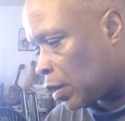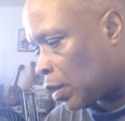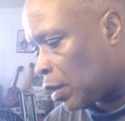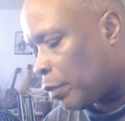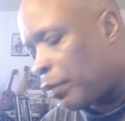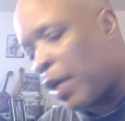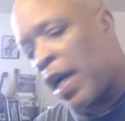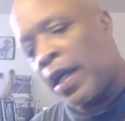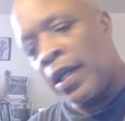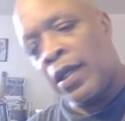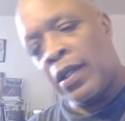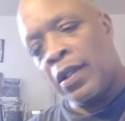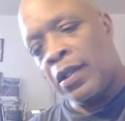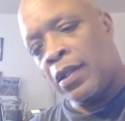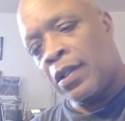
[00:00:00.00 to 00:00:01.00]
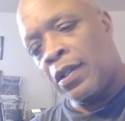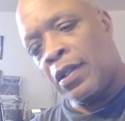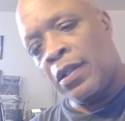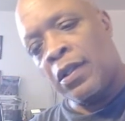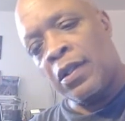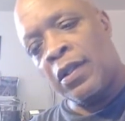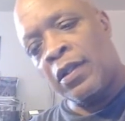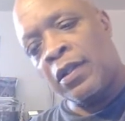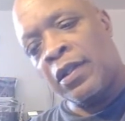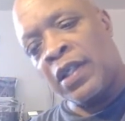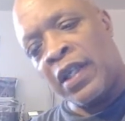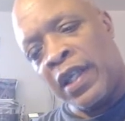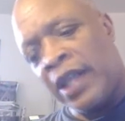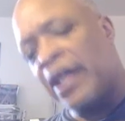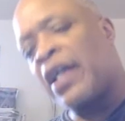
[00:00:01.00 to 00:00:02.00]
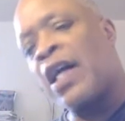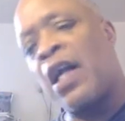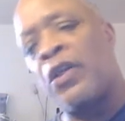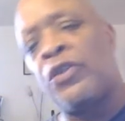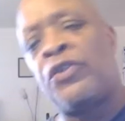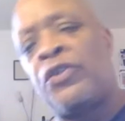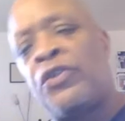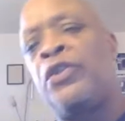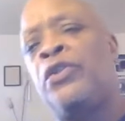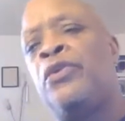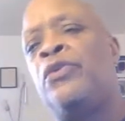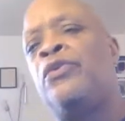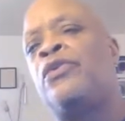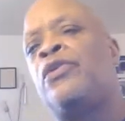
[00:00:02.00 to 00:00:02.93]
But the Neocolor 2s